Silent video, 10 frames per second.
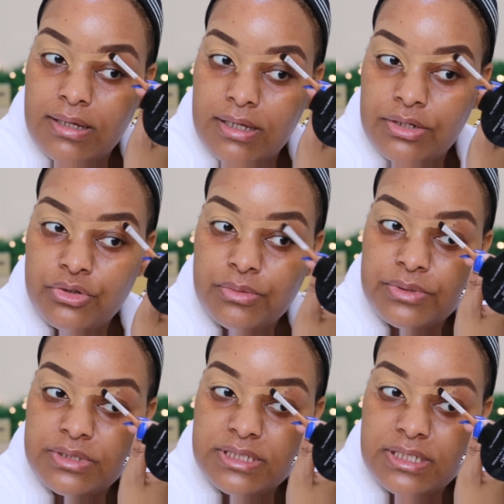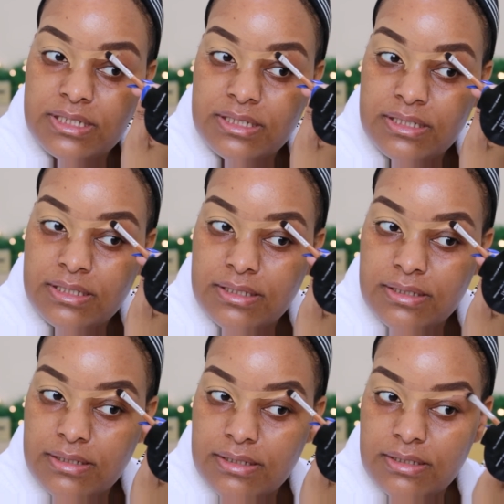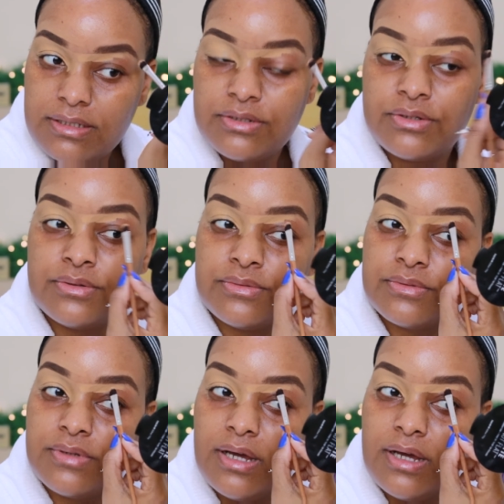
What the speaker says: a nobody, you know,